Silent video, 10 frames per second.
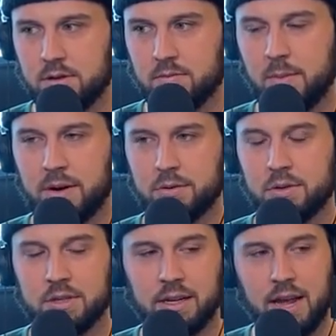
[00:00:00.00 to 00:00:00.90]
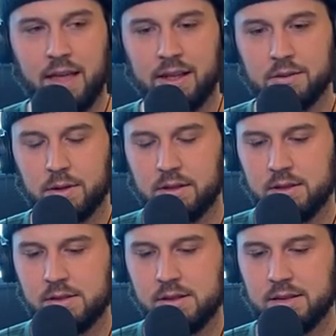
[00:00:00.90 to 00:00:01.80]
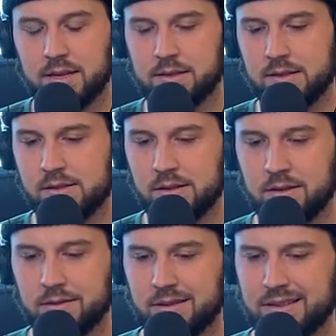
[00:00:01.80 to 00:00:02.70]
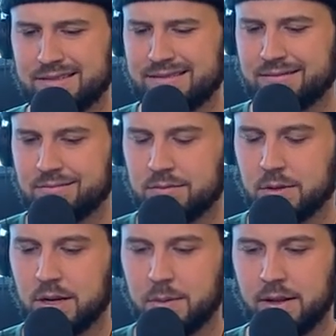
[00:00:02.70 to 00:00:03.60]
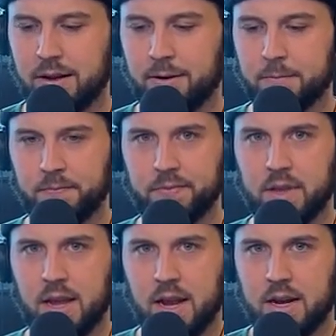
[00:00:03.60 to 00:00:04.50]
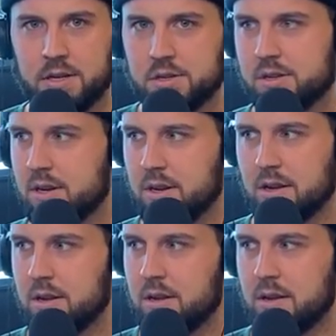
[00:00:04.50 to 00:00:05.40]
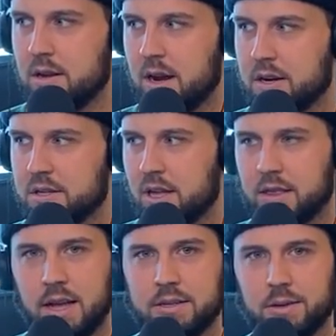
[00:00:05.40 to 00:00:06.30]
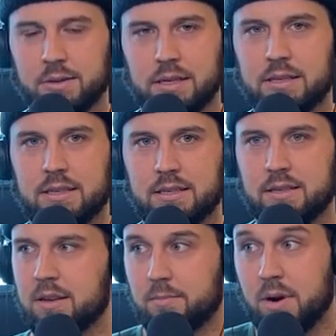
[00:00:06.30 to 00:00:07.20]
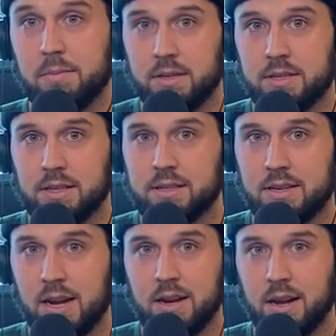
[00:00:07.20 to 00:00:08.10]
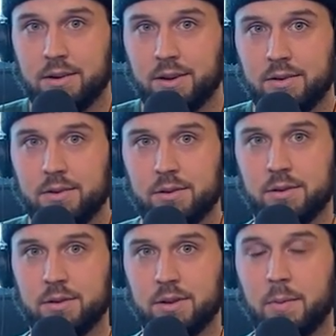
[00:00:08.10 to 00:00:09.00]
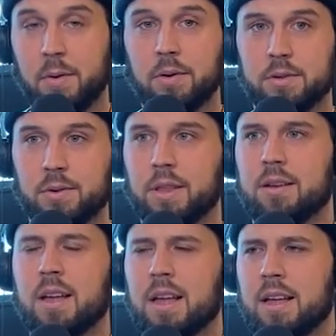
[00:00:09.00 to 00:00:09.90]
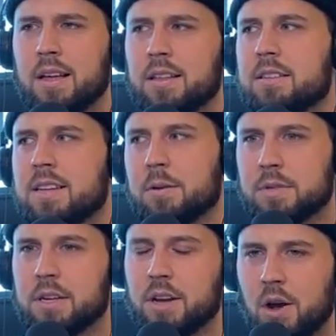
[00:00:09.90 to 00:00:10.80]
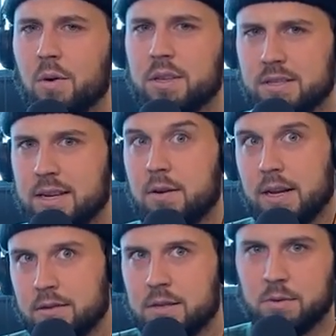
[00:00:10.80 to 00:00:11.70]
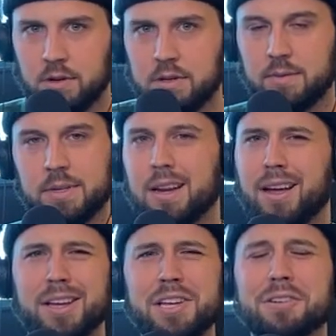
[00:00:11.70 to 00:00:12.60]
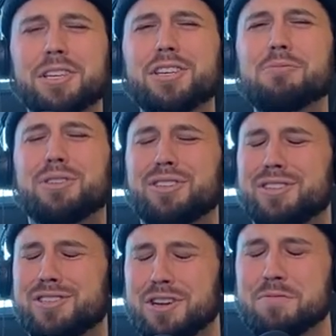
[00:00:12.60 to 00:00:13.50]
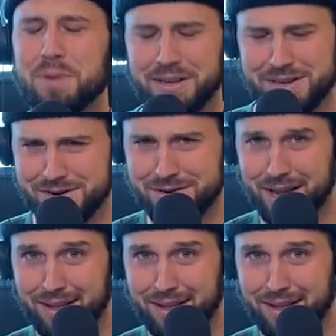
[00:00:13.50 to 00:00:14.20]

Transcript: My parents were just like, yeah, that's what sex is. You know, they're like, oh, we'll talk about it later. And I just thought that till I was like probably 16. I don't know. I remember doing that. This kid was like, no, this is how it actually works. And I was like, you're so stupid, dude.